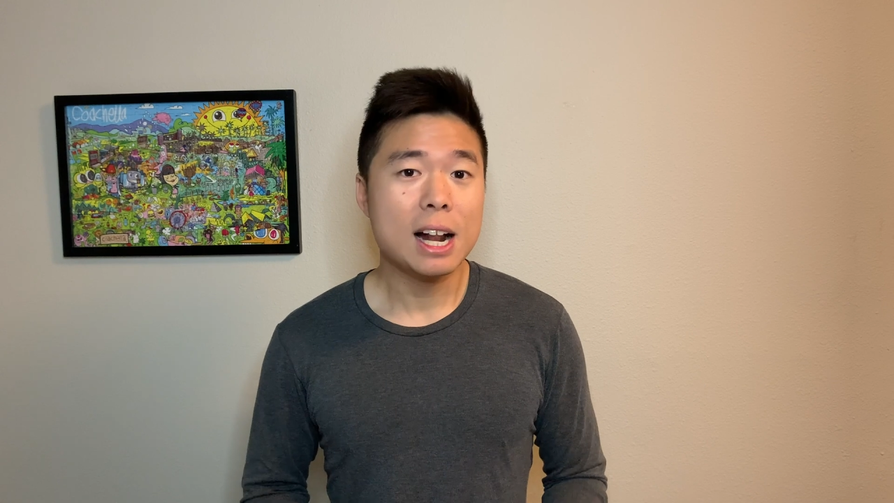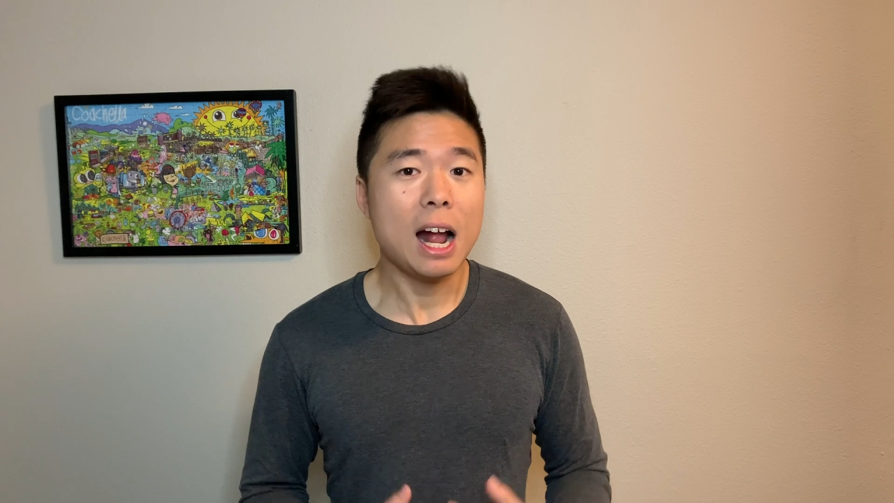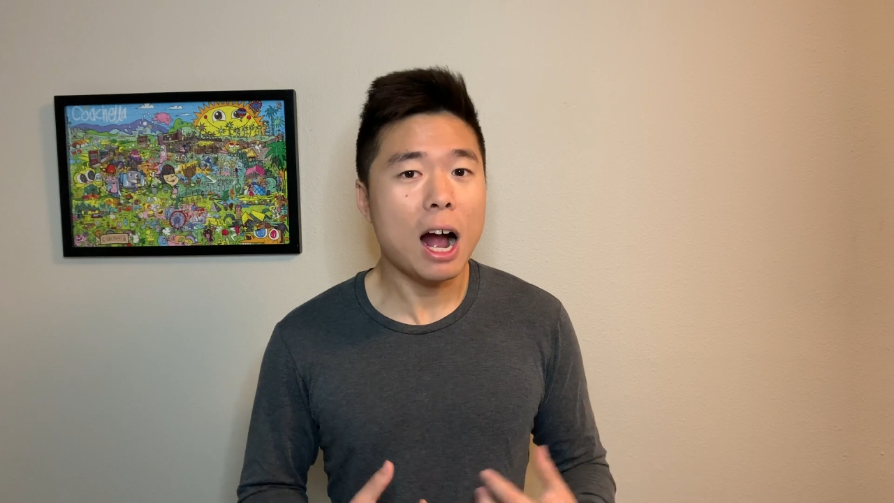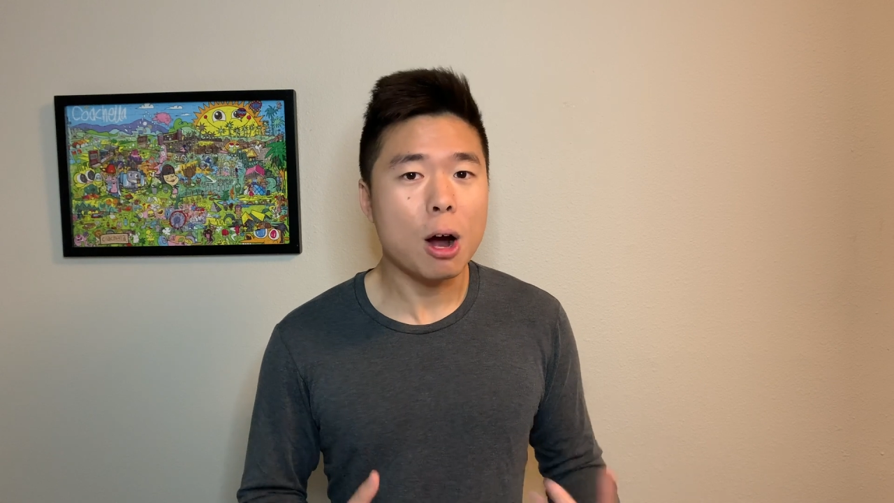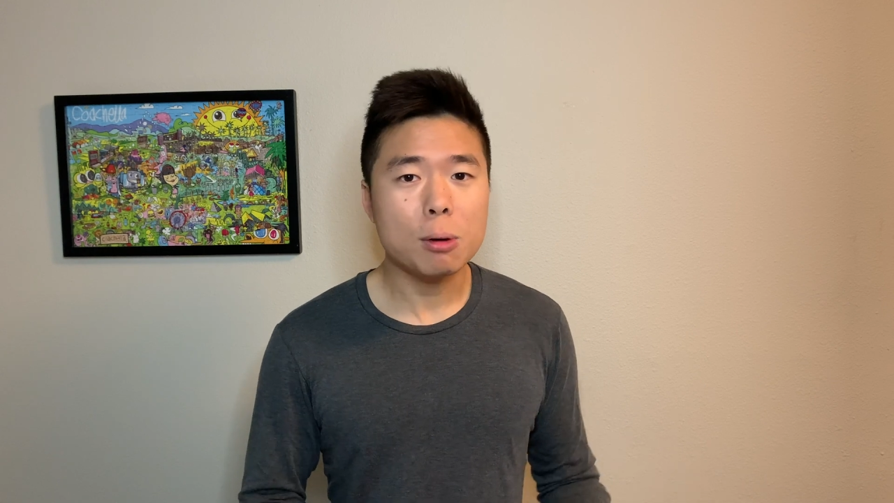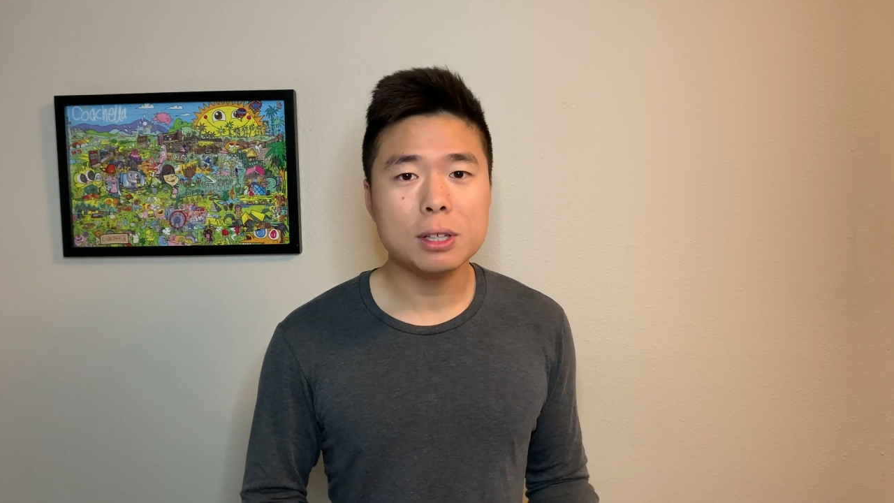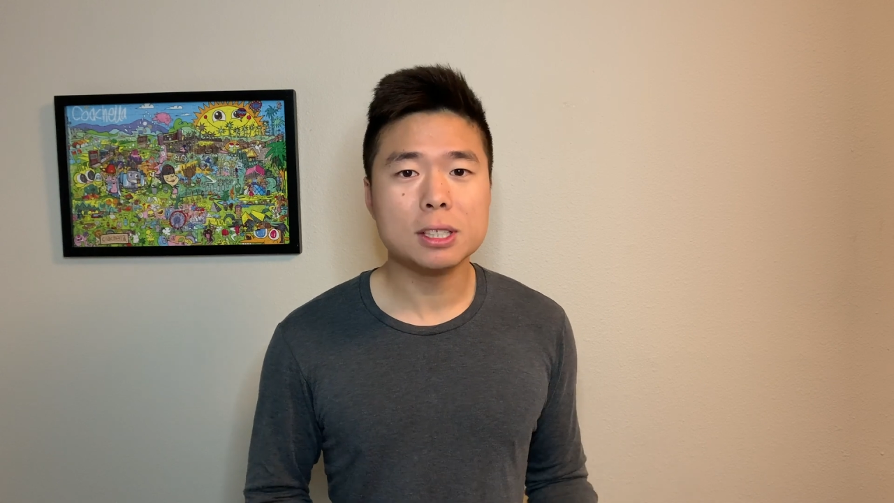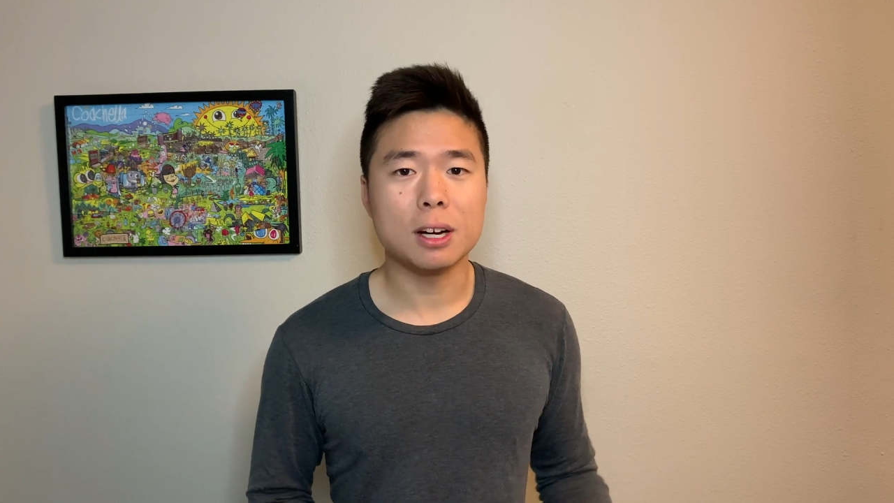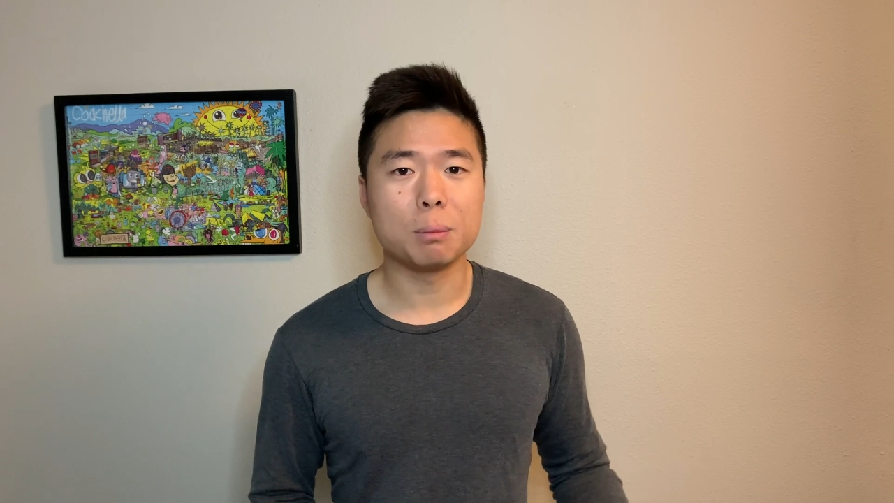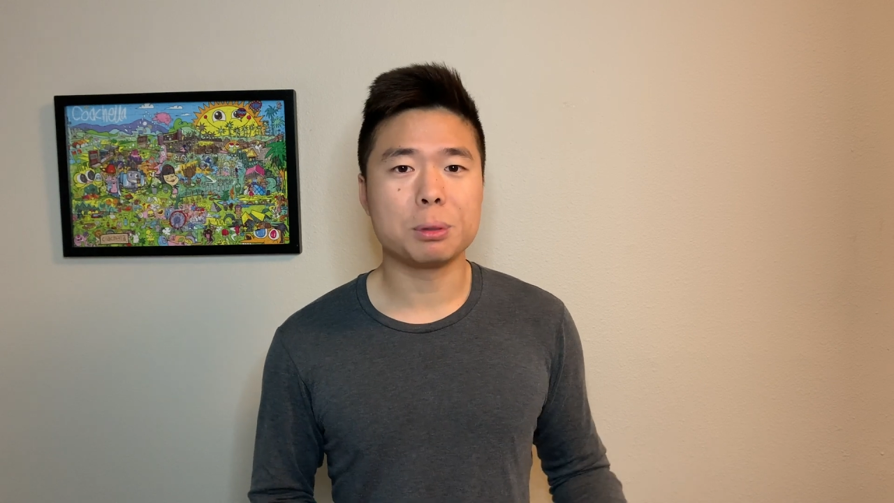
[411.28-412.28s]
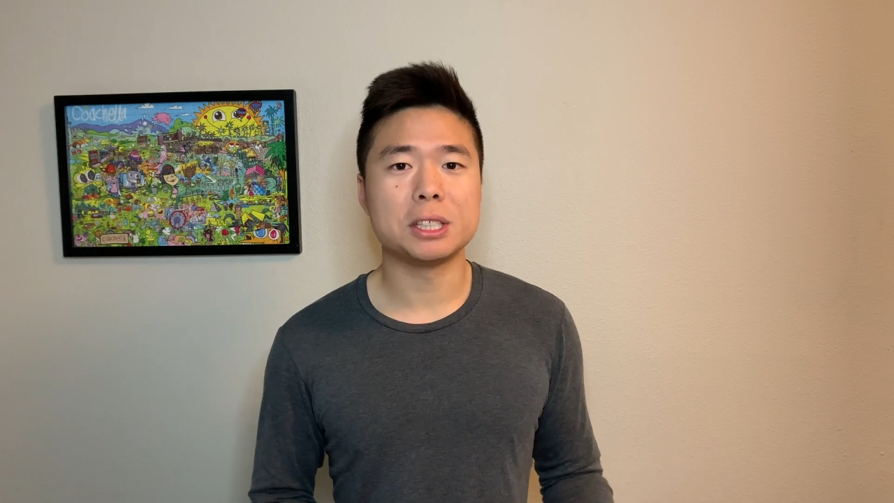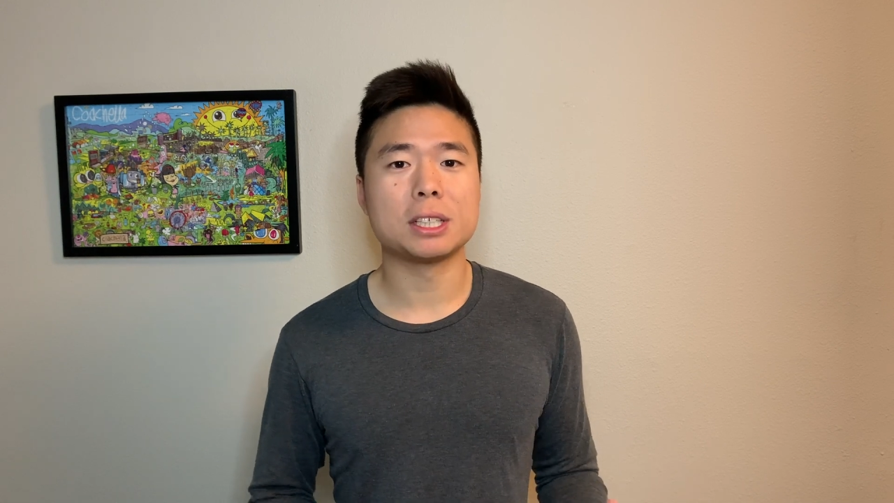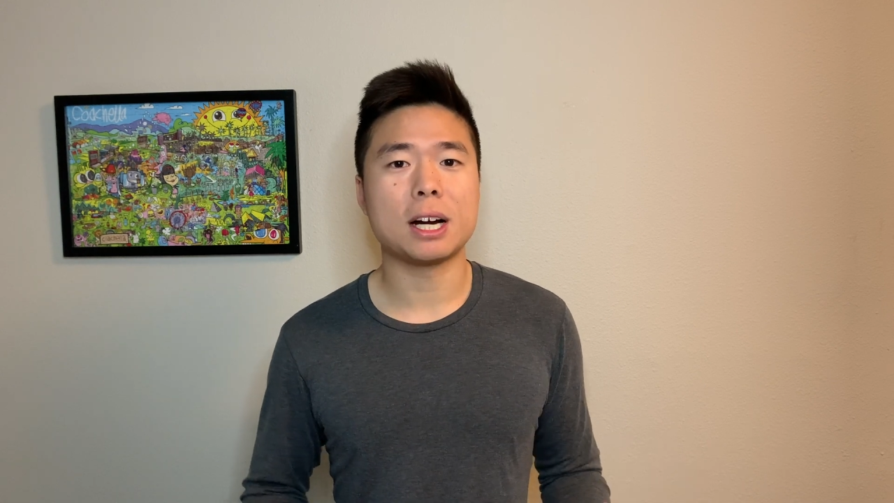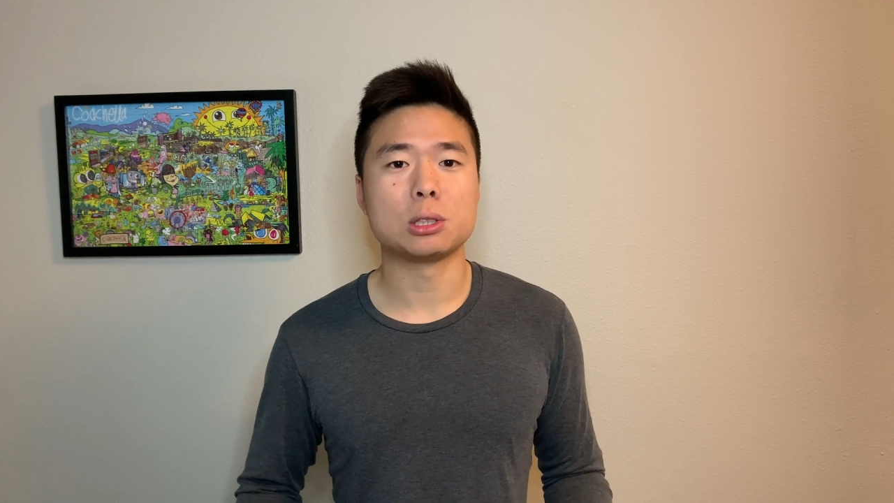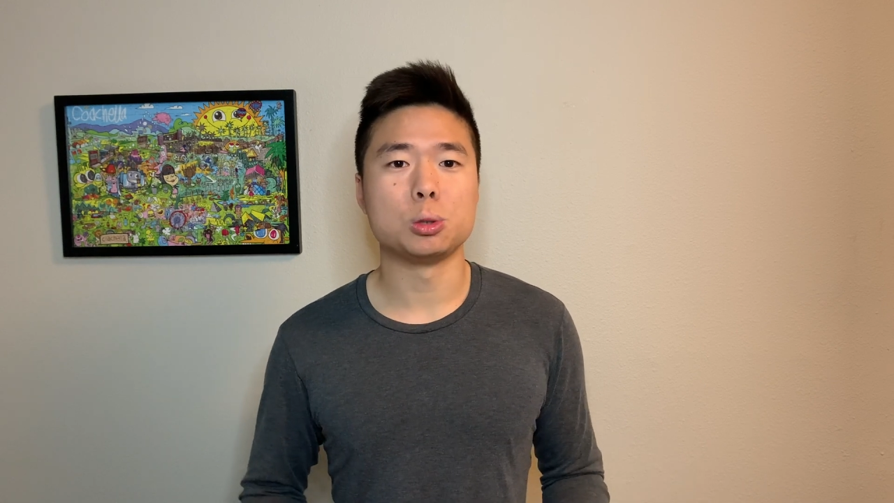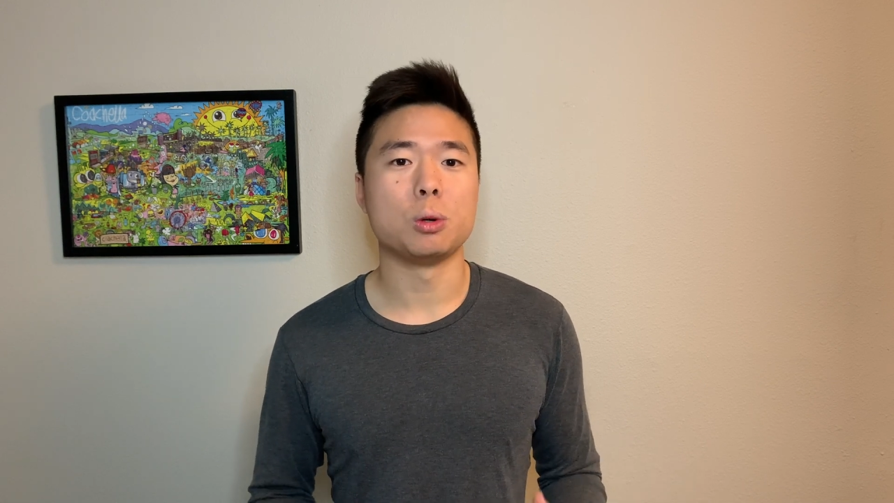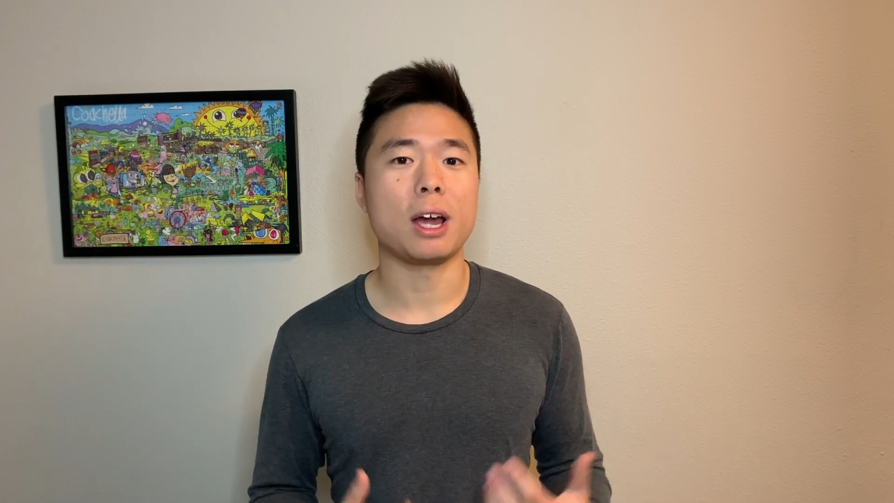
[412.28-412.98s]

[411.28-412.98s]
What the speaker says: how these companies got to